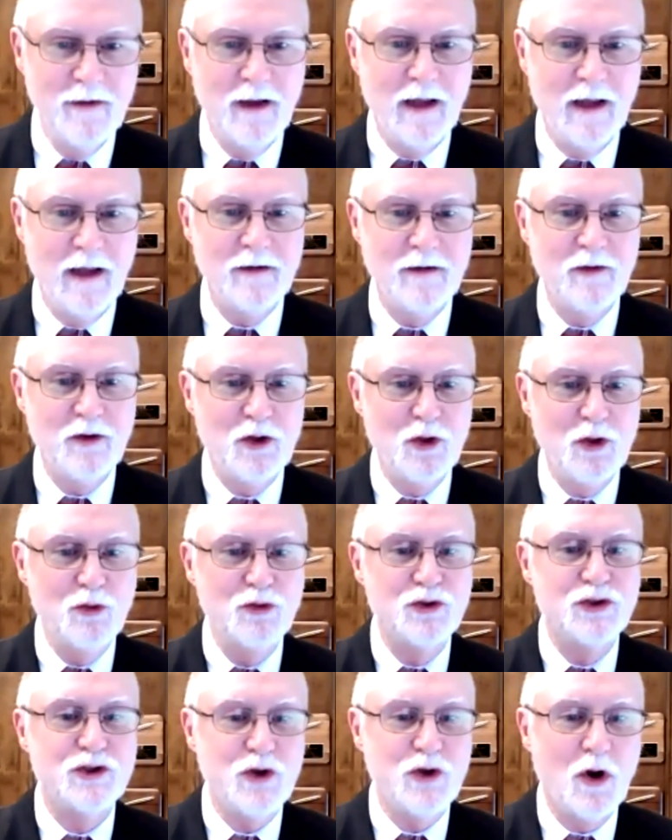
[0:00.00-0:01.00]
And you
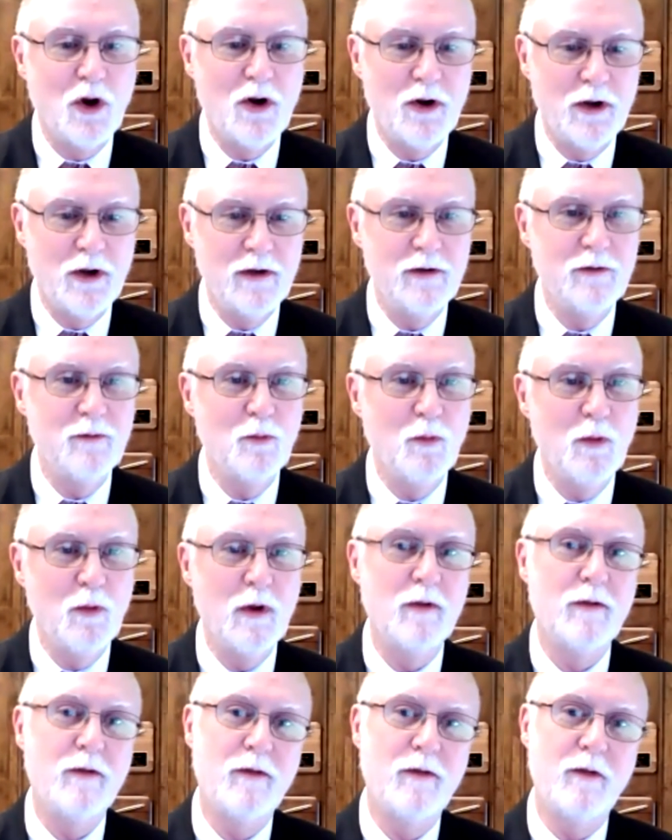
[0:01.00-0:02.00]
started
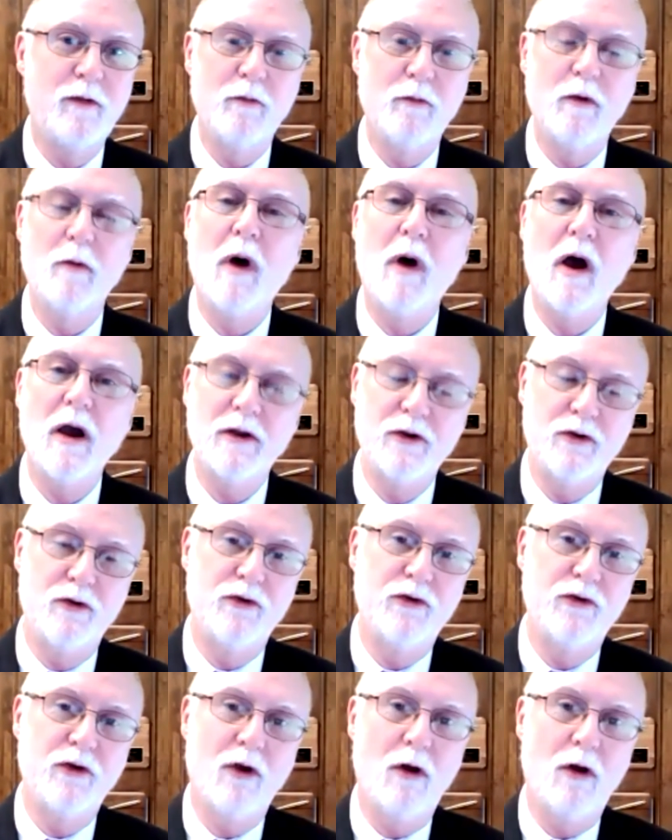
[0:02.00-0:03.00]
with the
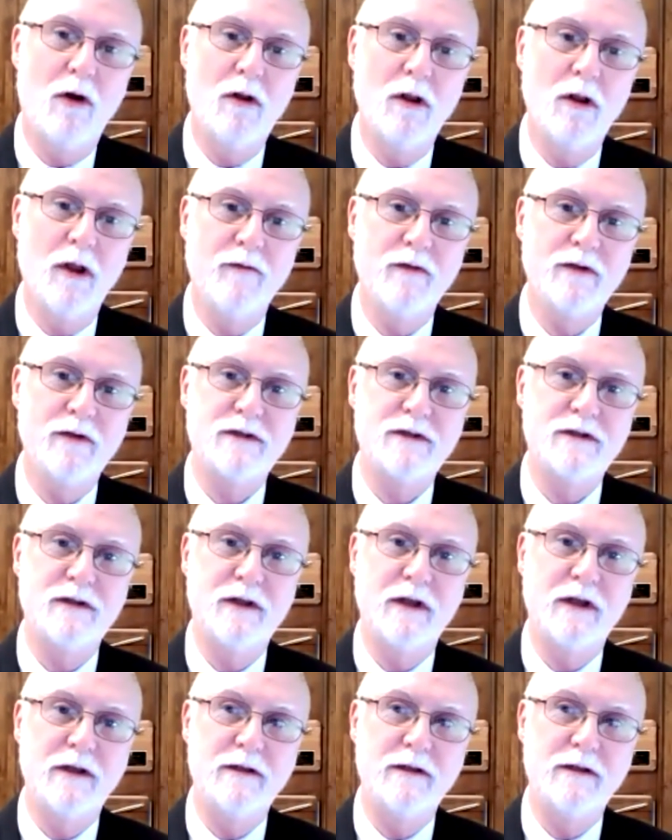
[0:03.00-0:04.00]
reminder to all of us
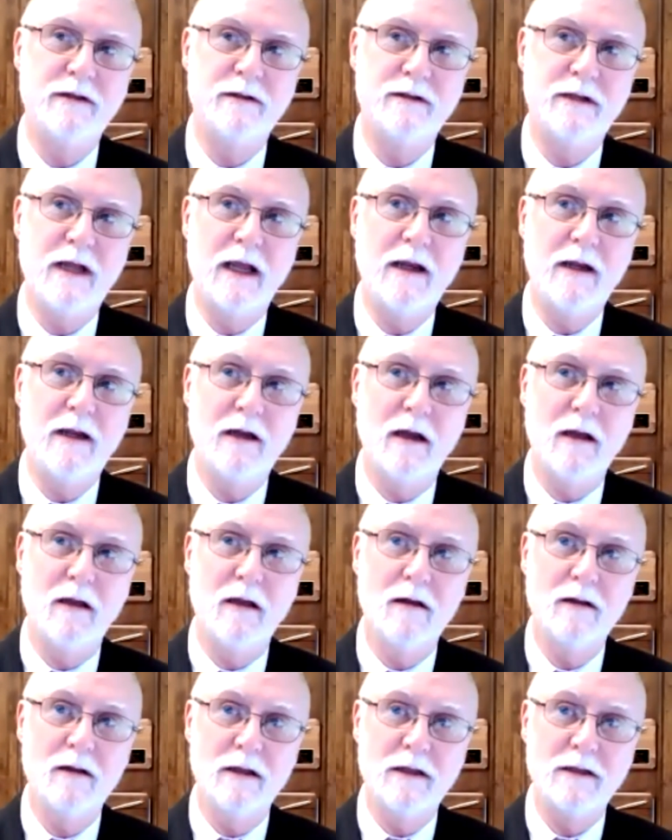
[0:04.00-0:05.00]
that data
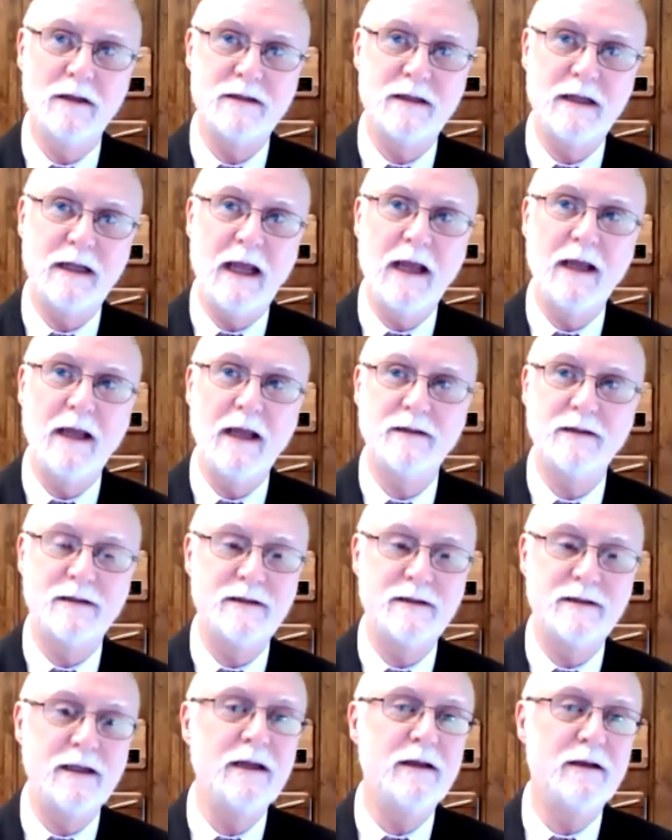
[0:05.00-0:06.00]
is the
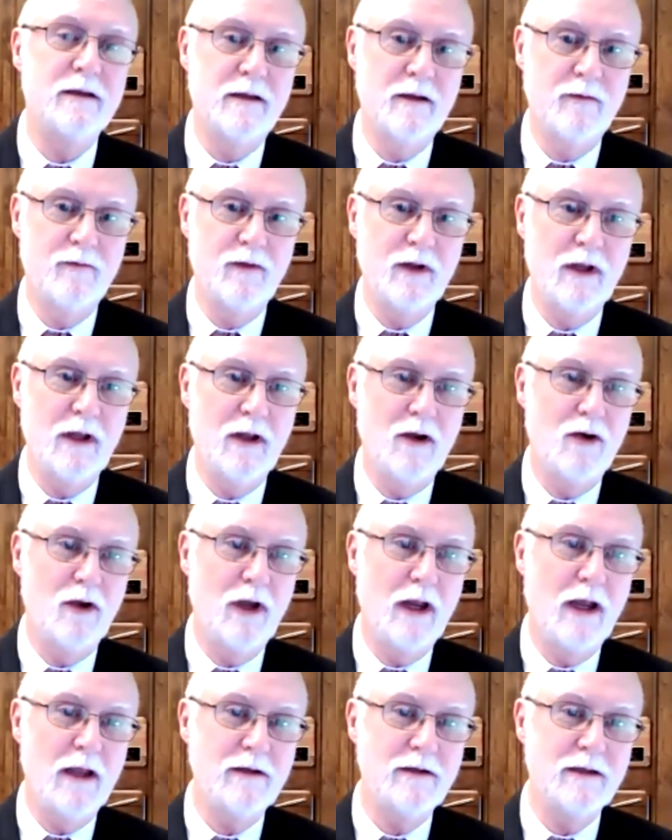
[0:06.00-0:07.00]
antecedent of the
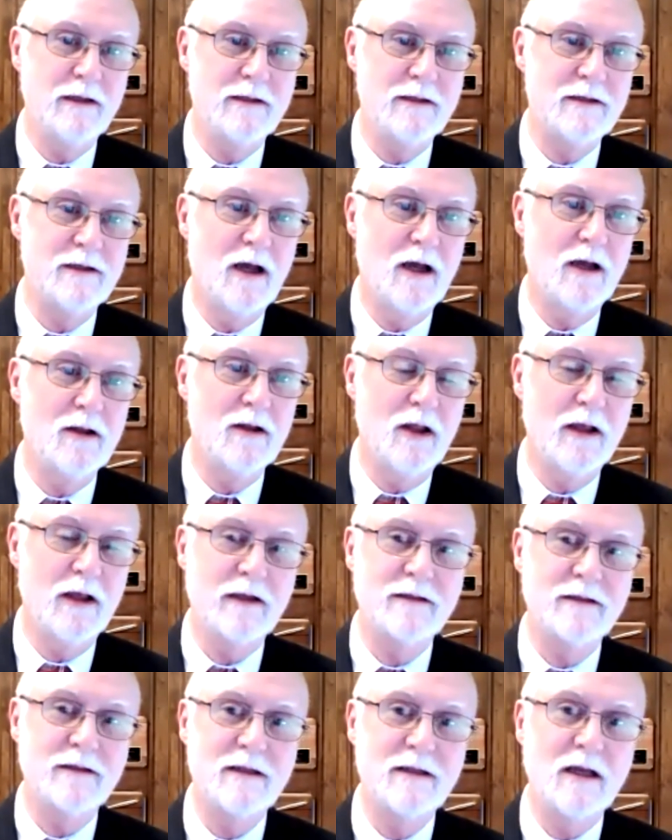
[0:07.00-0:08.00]
internet. It's not like
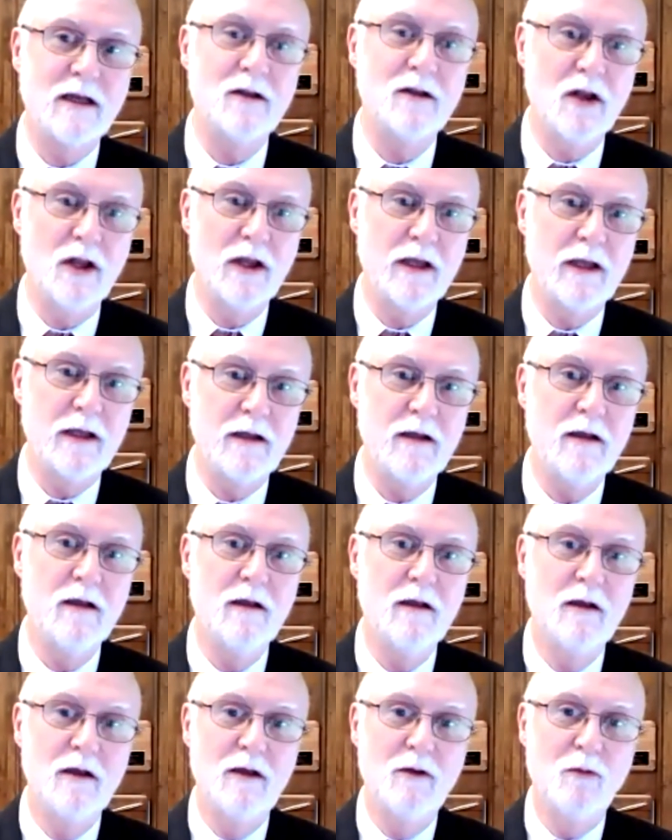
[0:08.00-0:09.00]
suddenly
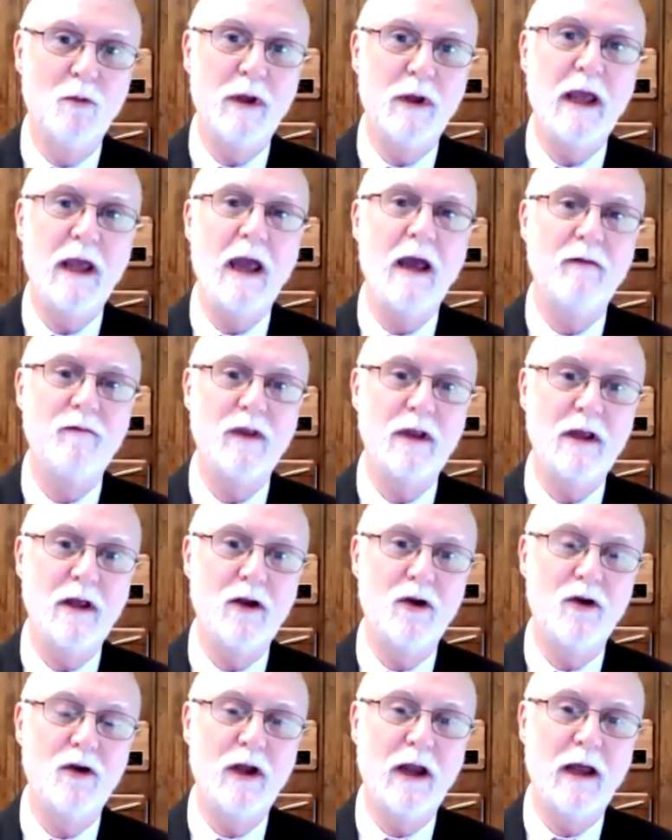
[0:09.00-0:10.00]
we have the
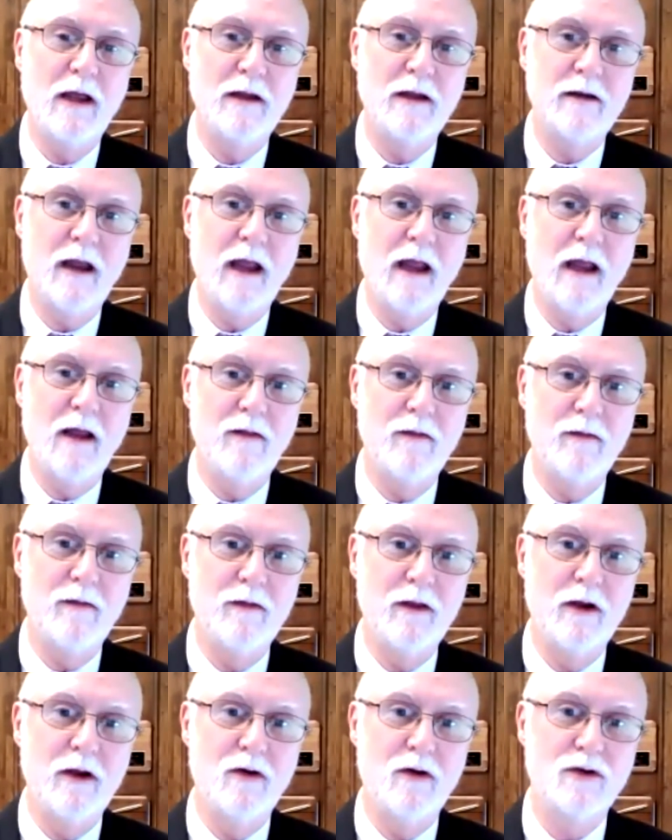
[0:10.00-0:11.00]
internet
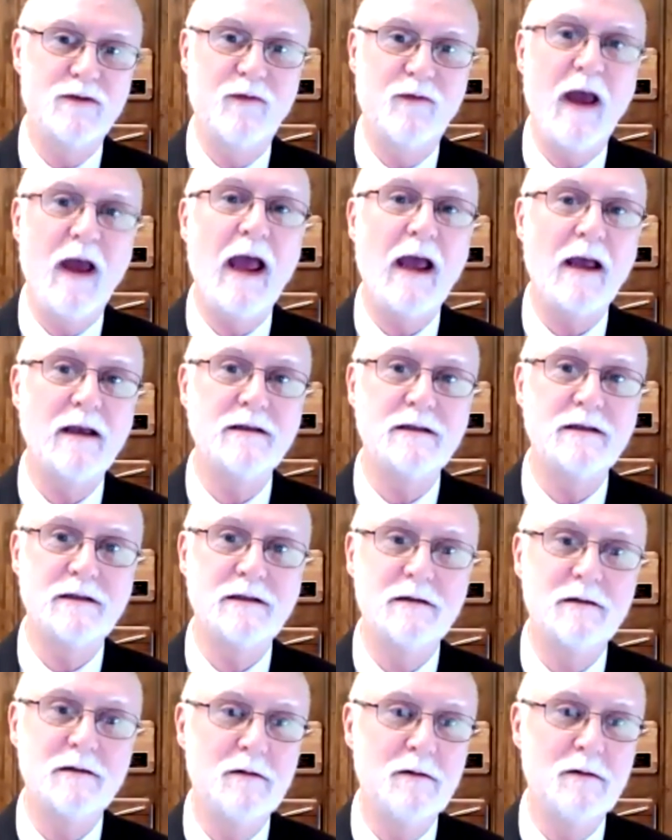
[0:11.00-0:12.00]
and there's facts.